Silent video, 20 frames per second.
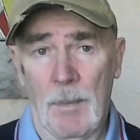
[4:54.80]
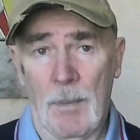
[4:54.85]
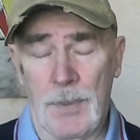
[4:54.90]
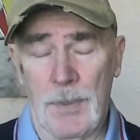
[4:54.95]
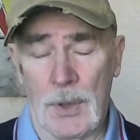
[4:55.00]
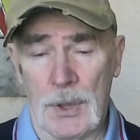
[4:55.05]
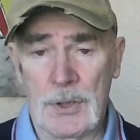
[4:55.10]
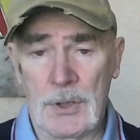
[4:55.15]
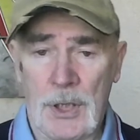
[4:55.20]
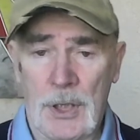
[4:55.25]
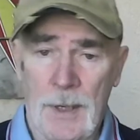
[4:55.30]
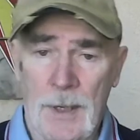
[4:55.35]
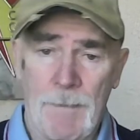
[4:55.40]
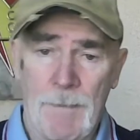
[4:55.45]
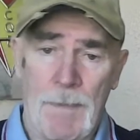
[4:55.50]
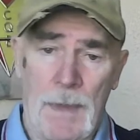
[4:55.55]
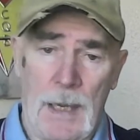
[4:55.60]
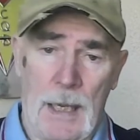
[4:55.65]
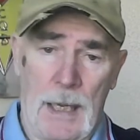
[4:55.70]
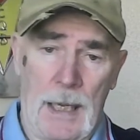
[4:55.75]

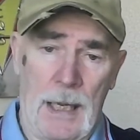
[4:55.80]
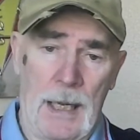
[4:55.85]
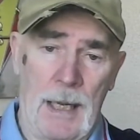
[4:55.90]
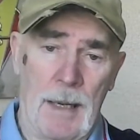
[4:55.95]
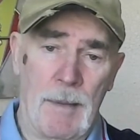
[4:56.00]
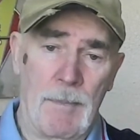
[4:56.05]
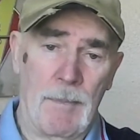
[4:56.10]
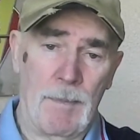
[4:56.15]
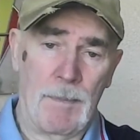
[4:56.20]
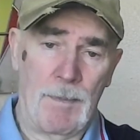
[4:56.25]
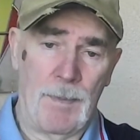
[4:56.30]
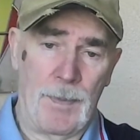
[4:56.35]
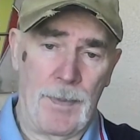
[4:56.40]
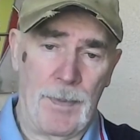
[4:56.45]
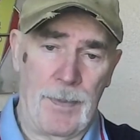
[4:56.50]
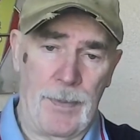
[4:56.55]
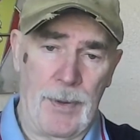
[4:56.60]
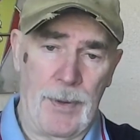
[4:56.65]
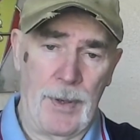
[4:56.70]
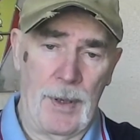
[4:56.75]

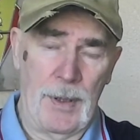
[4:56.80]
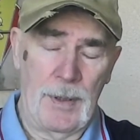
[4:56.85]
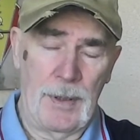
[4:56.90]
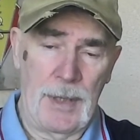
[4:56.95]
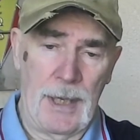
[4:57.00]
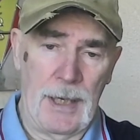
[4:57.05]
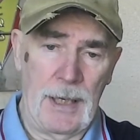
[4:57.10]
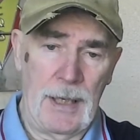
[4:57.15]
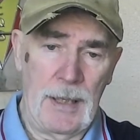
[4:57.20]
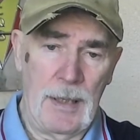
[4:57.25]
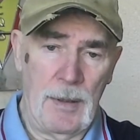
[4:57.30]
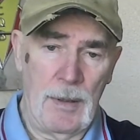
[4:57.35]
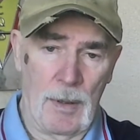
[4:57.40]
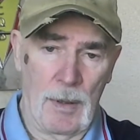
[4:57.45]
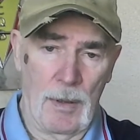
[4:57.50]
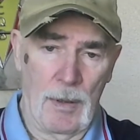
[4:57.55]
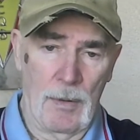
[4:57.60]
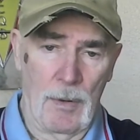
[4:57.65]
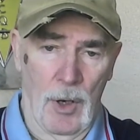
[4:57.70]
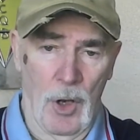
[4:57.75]
But the
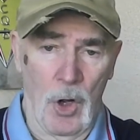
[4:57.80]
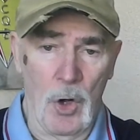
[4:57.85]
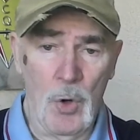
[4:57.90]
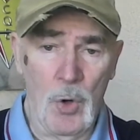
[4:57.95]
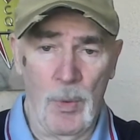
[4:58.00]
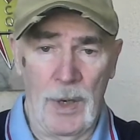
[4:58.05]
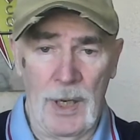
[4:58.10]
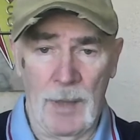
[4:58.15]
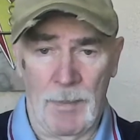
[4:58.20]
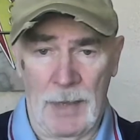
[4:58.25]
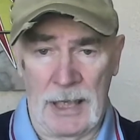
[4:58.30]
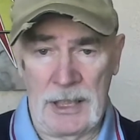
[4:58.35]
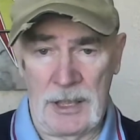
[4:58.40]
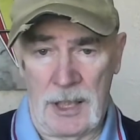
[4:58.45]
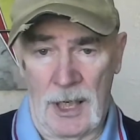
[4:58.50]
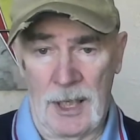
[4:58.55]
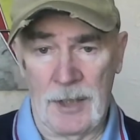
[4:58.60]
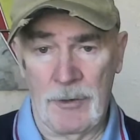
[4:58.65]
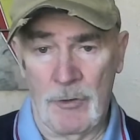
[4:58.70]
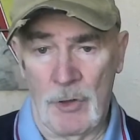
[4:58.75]
long wheelbase
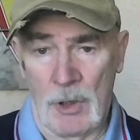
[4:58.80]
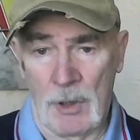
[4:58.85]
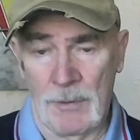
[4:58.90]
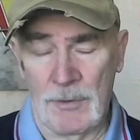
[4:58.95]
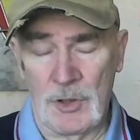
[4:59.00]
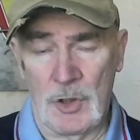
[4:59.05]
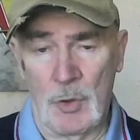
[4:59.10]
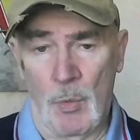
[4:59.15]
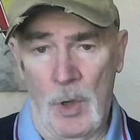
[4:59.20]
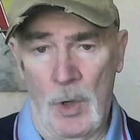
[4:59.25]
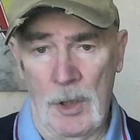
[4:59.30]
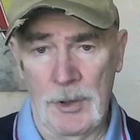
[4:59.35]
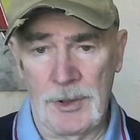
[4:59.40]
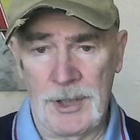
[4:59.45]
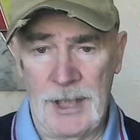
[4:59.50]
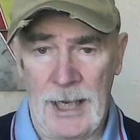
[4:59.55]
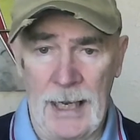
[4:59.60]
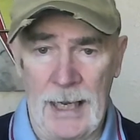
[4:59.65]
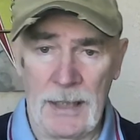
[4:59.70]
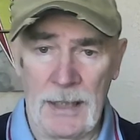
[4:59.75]
Land Rovers, the
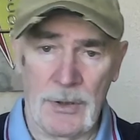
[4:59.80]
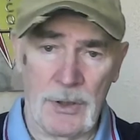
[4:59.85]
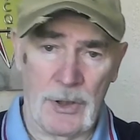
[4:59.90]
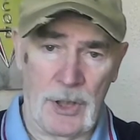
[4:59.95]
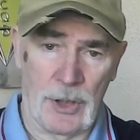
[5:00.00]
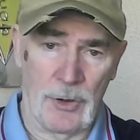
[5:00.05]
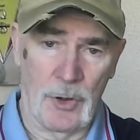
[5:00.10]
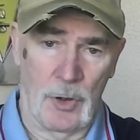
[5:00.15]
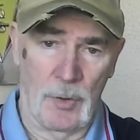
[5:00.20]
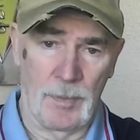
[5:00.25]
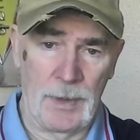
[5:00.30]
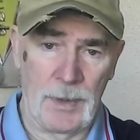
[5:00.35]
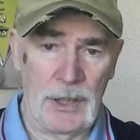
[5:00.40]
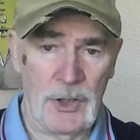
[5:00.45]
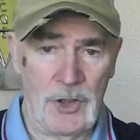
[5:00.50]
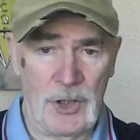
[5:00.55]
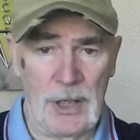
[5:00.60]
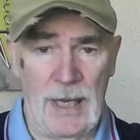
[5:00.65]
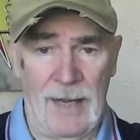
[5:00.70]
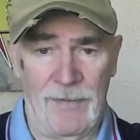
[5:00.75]
110s, had all been
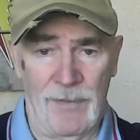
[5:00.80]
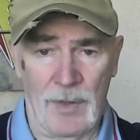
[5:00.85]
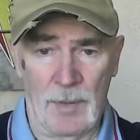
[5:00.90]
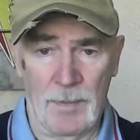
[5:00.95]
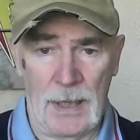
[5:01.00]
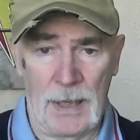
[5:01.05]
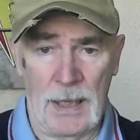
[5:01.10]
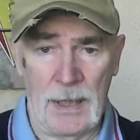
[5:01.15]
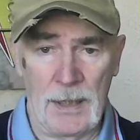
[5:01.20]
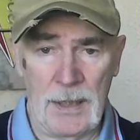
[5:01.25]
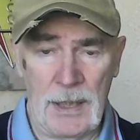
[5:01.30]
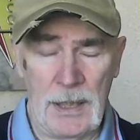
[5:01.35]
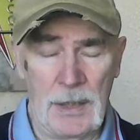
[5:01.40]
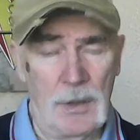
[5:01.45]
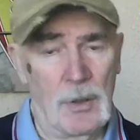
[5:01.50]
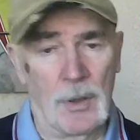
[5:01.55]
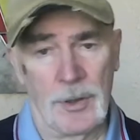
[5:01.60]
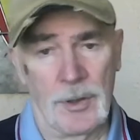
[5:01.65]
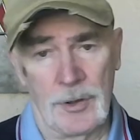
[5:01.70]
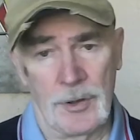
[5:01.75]
snaffled by the
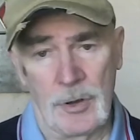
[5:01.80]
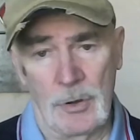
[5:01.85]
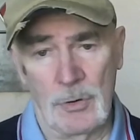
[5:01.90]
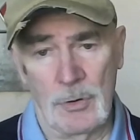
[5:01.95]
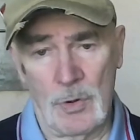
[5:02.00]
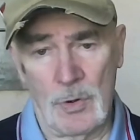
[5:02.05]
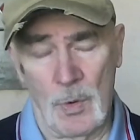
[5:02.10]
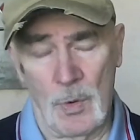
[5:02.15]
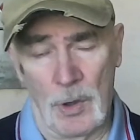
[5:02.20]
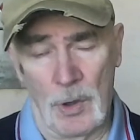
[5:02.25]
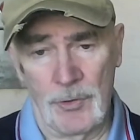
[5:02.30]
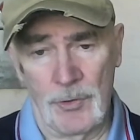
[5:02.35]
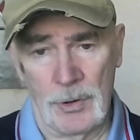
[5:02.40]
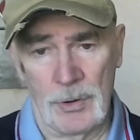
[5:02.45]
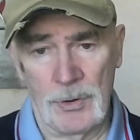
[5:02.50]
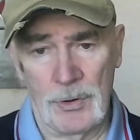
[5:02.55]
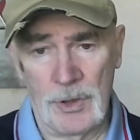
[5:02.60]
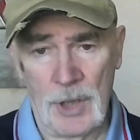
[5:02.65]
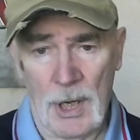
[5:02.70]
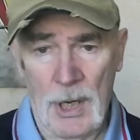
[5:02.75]
other two
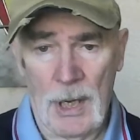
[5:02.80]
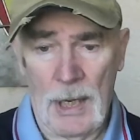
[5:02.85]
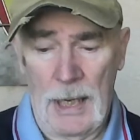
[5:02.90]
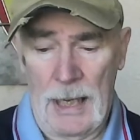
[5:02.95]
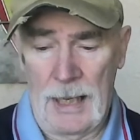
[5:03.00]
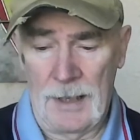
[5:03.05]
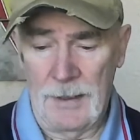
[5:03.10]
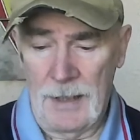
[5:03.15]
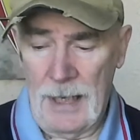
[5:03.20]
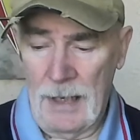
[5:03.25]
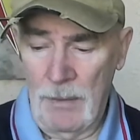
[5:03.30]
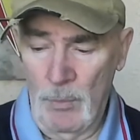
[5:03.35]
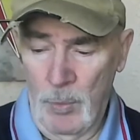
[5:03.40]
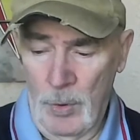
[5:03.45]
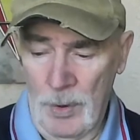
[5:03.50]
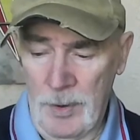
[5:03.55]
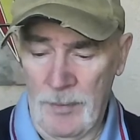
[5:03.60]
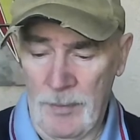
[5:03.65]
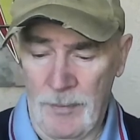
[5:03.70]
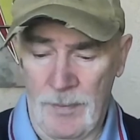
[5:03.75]
squadrons, and they
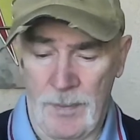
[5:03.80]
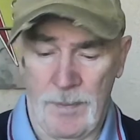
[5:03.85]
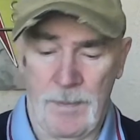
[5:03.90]
would have